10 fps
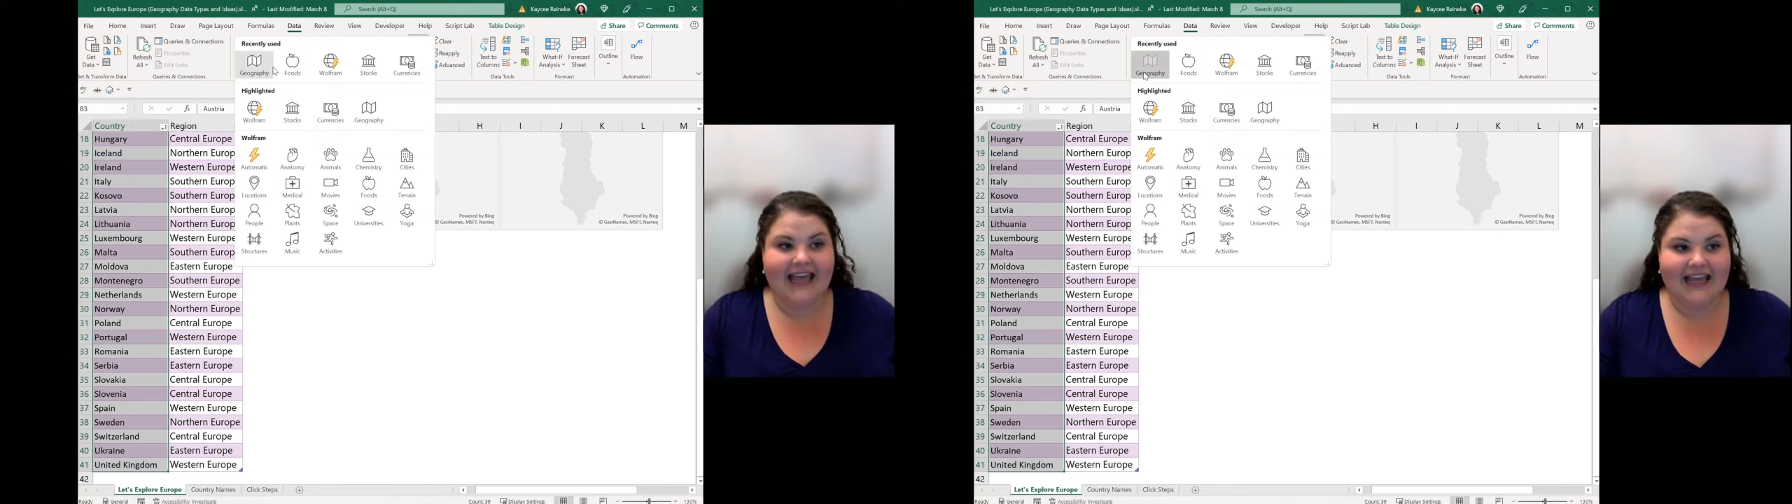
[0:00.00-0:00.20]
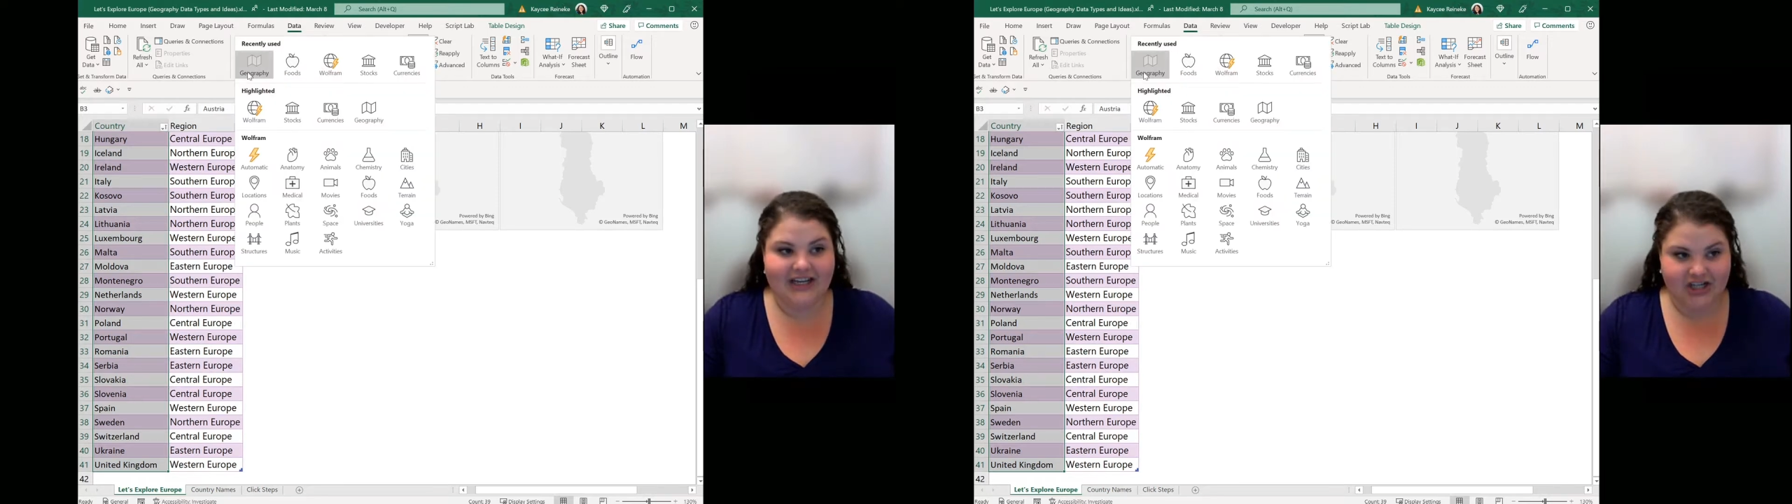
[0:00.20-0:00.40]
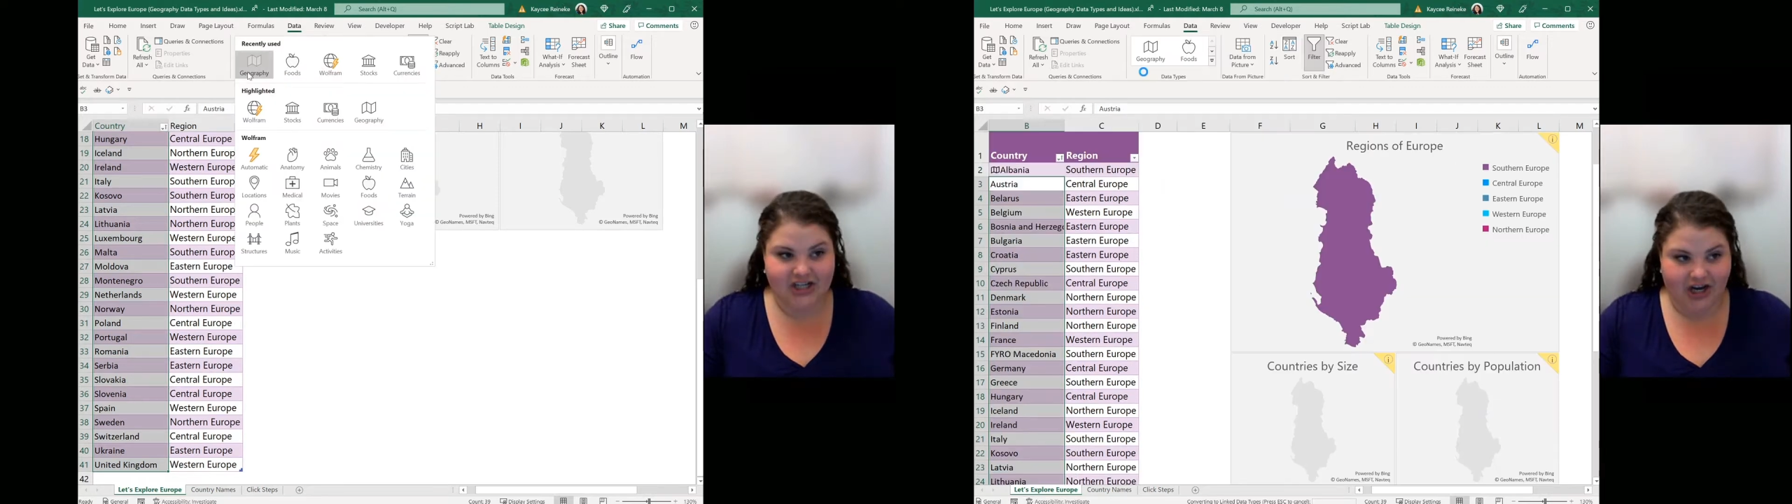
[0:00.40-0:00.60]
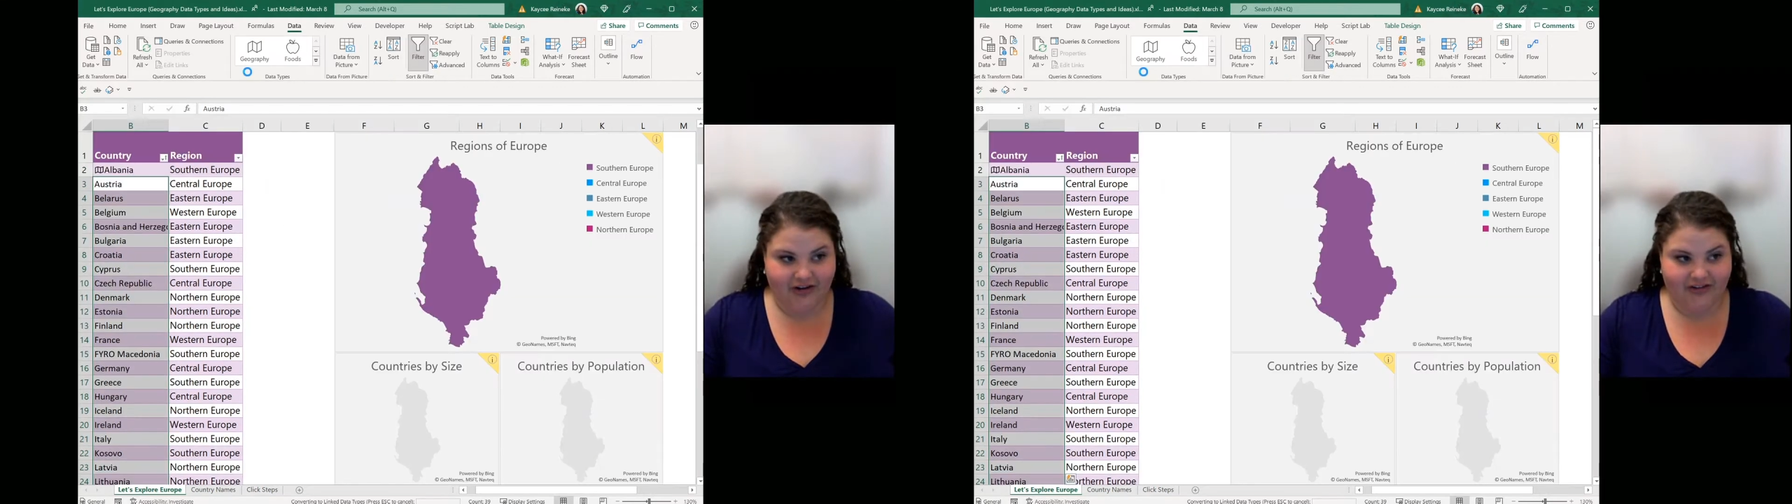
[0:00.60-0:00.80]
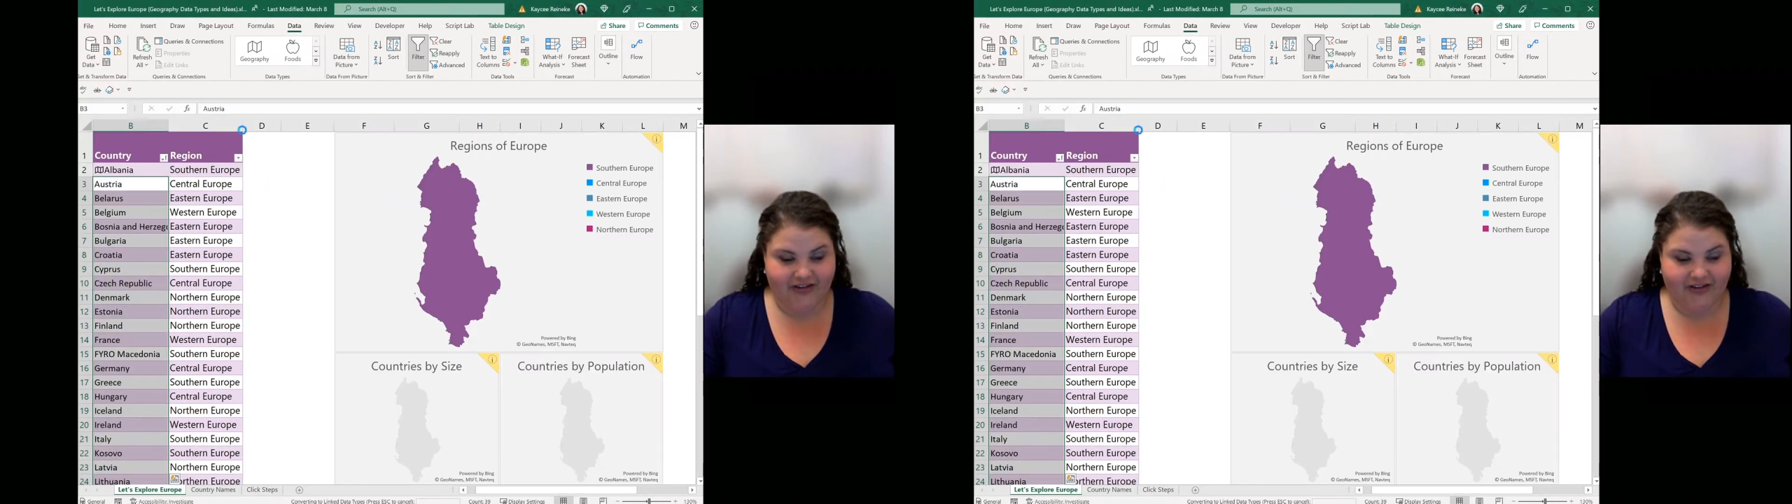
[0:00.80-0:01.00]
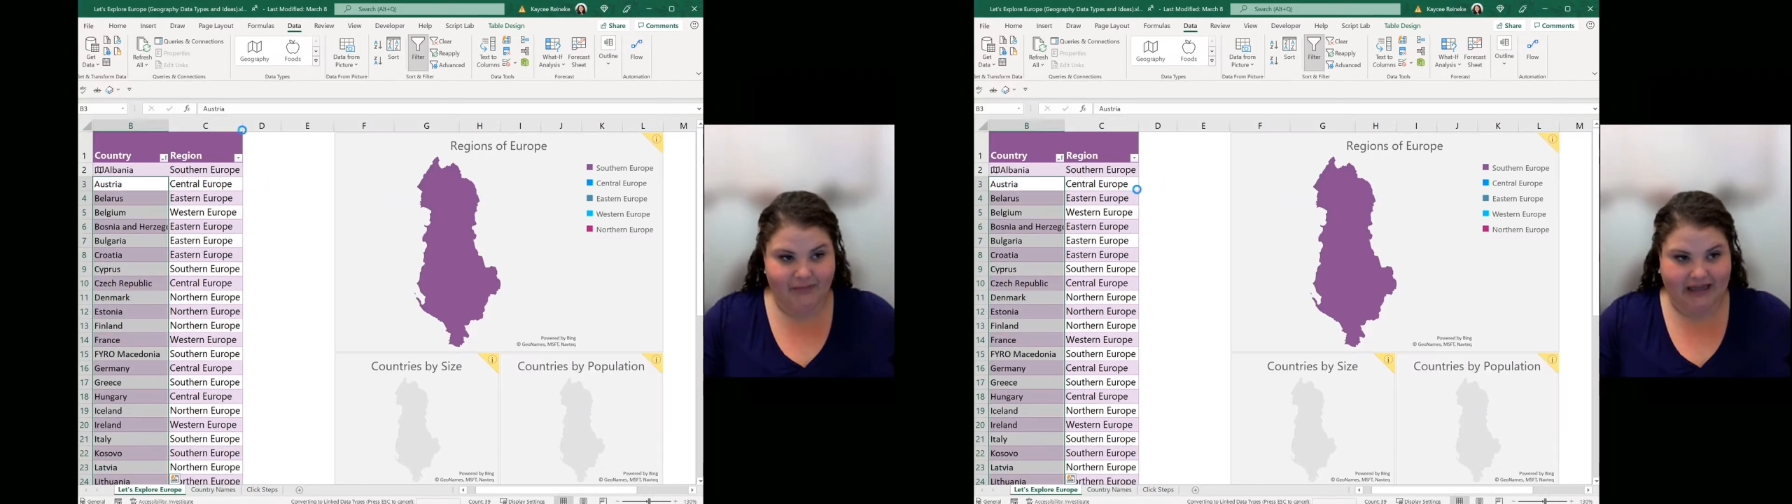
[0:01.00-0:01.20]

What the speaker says: hit geography